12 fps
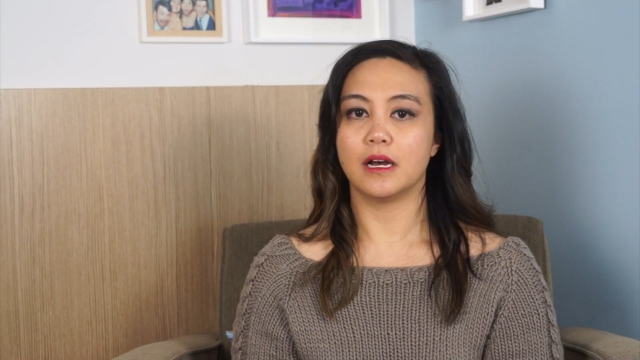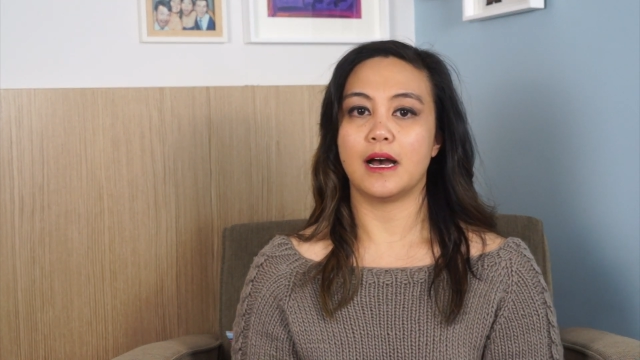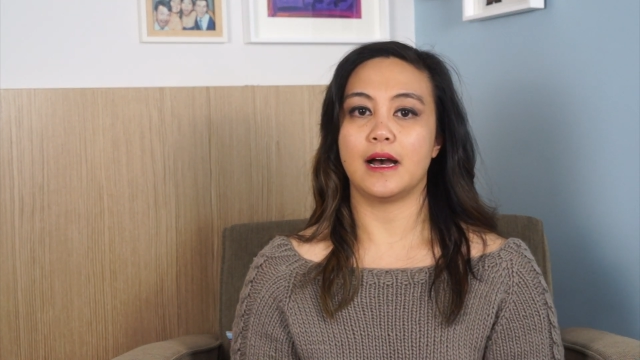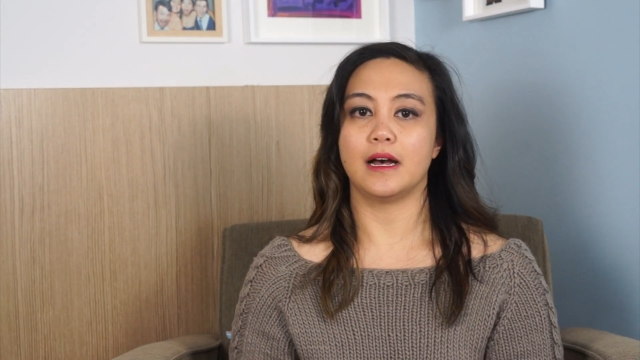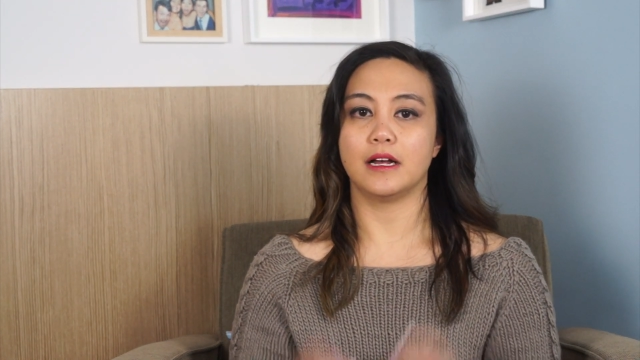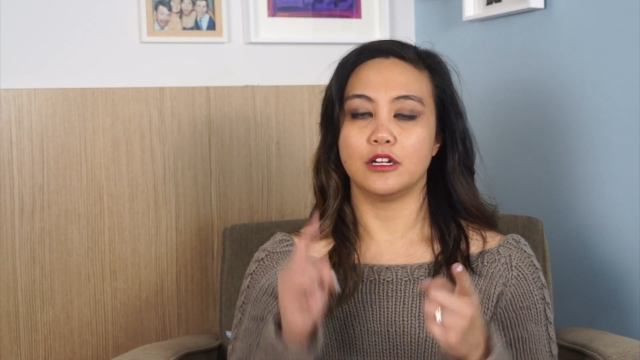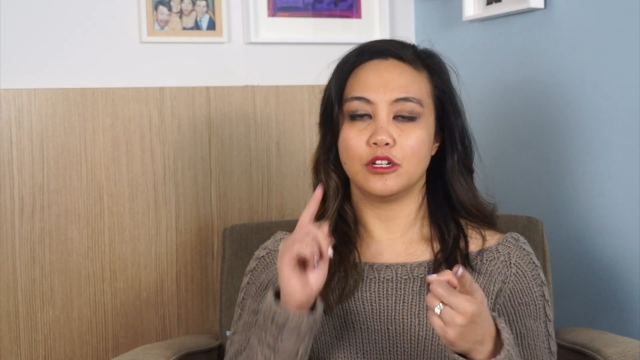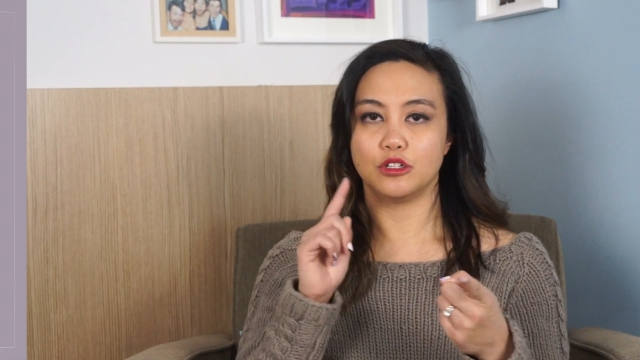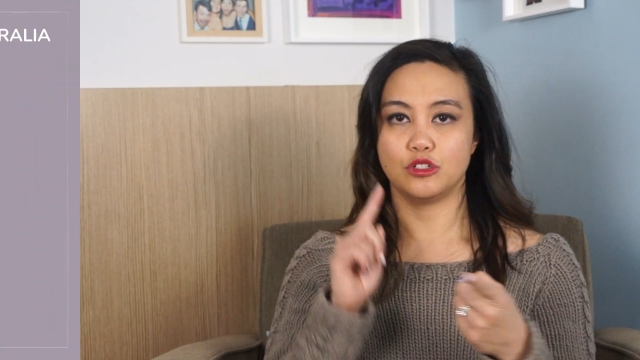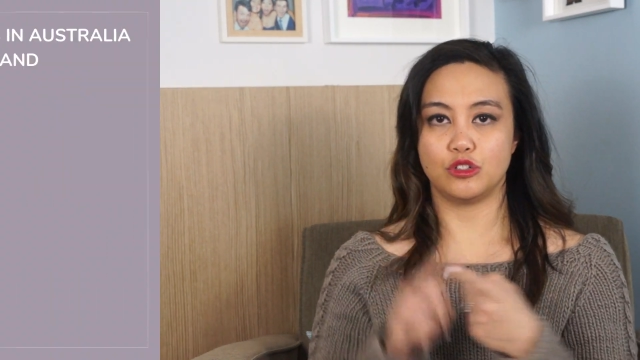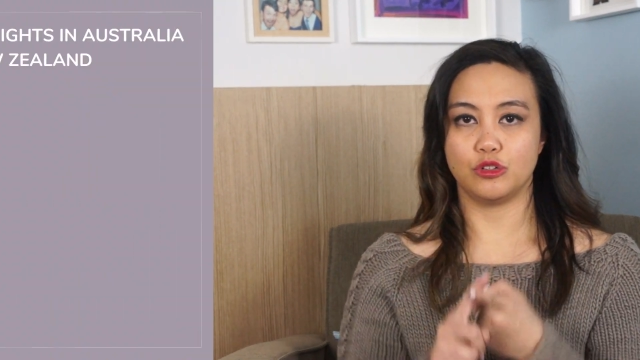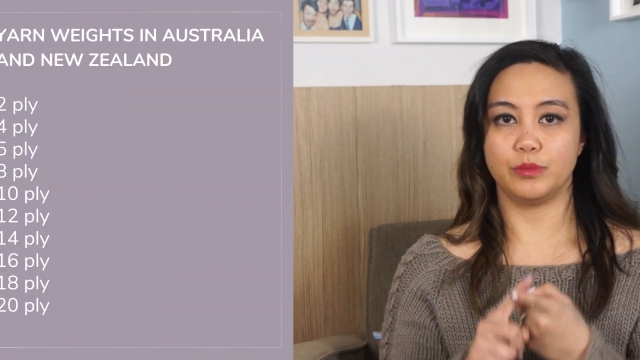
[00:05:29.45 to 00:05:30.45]
are
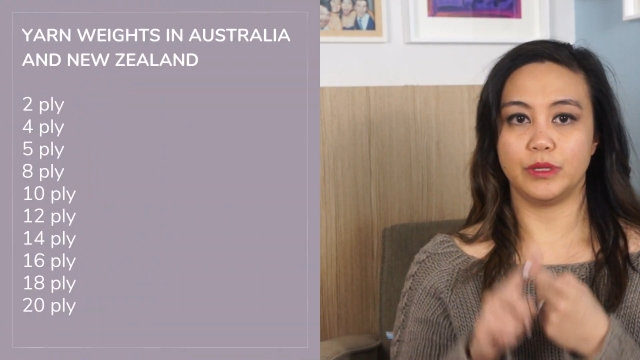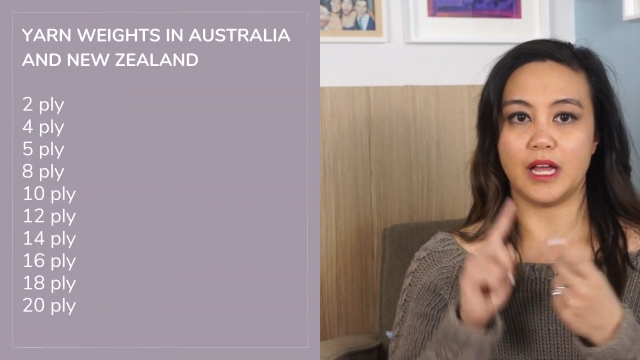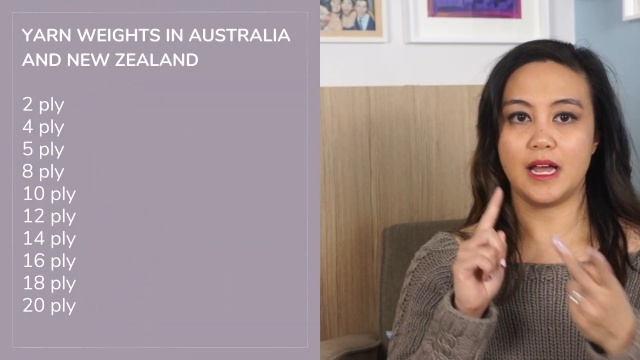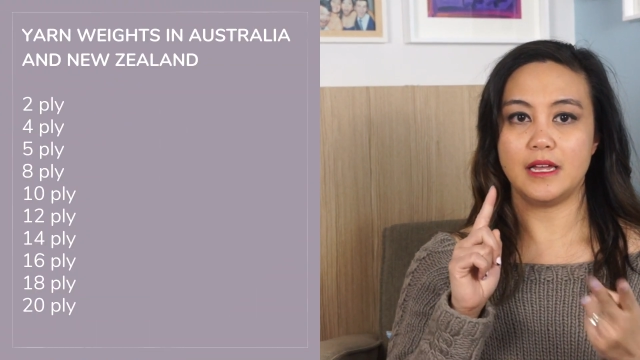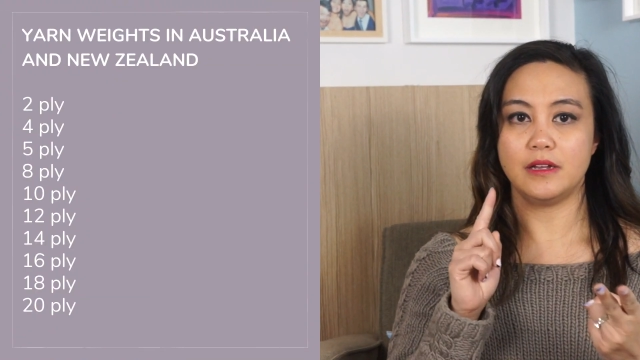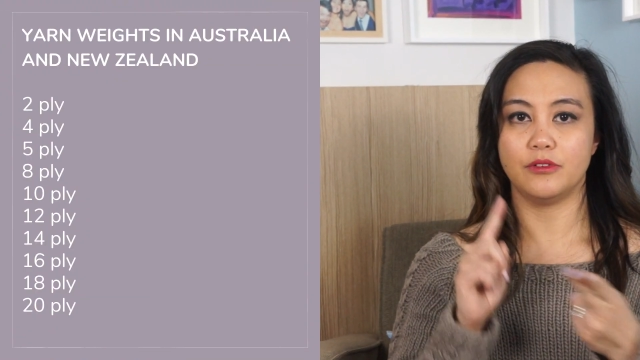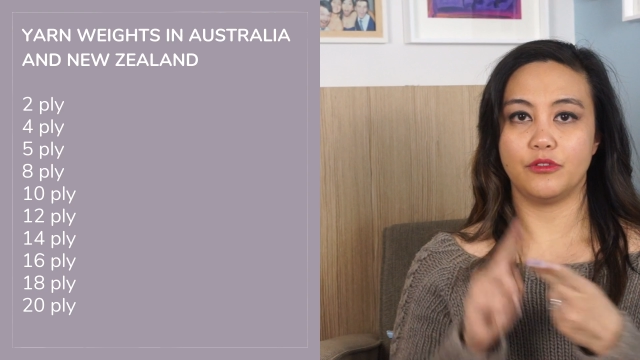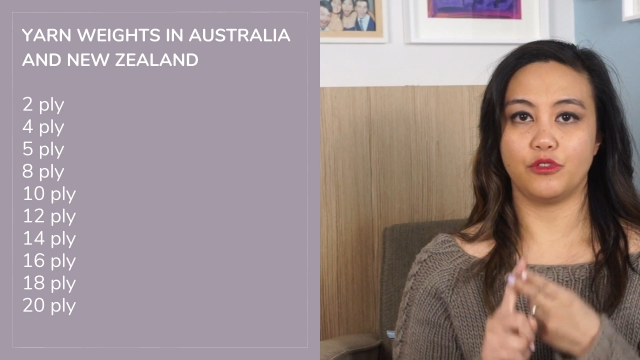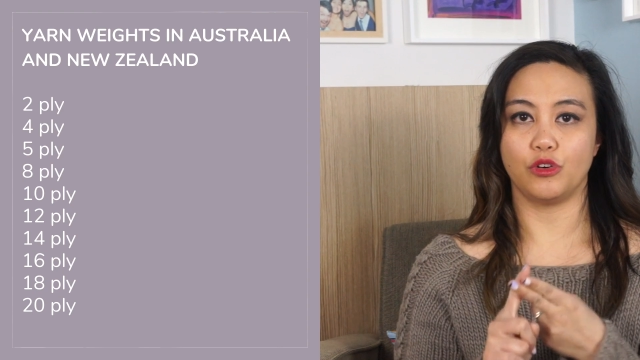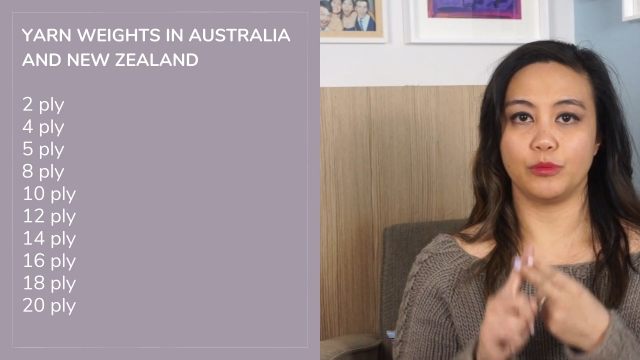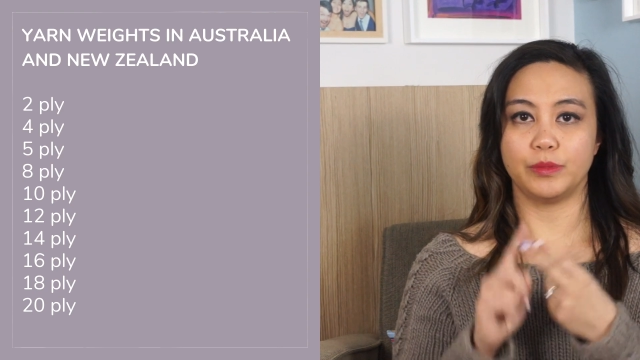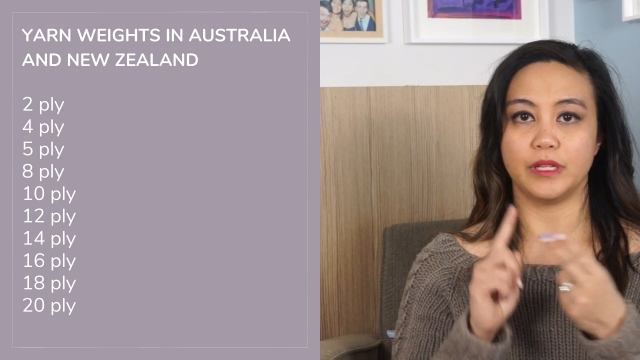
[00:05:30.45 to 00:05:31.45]
2-ply,
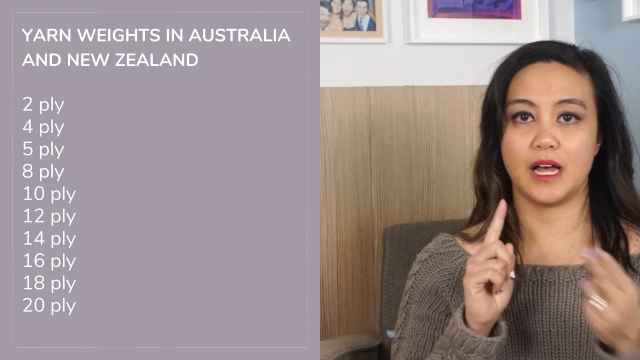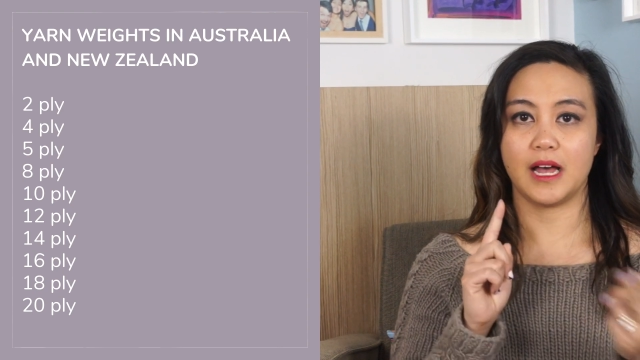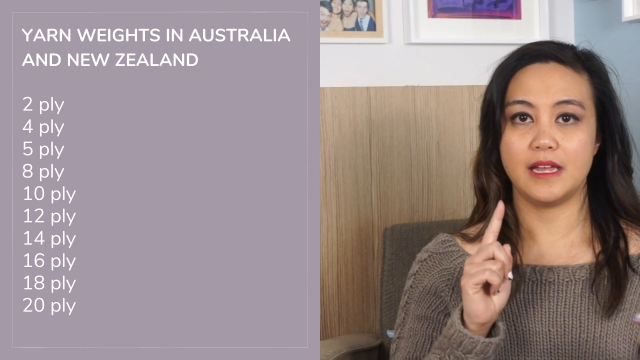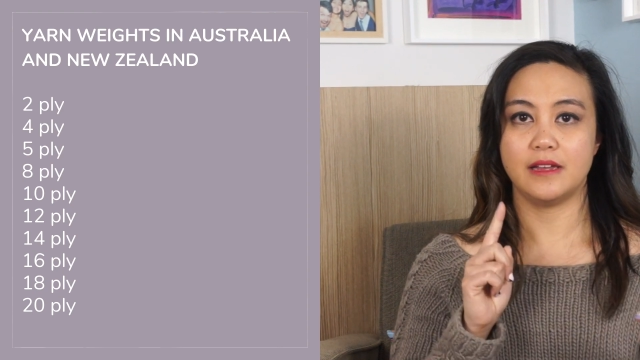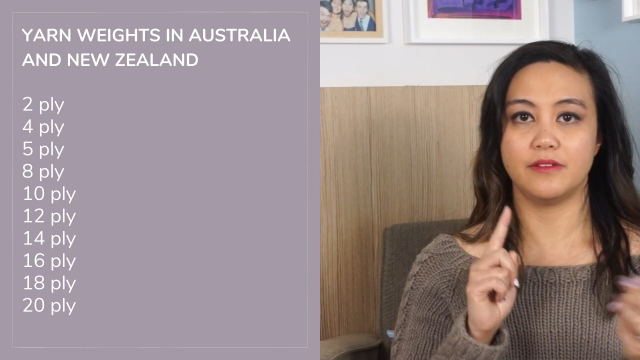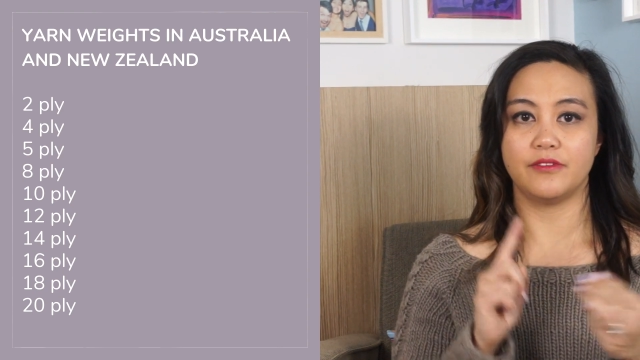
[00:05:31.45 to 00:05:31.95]
4-ply,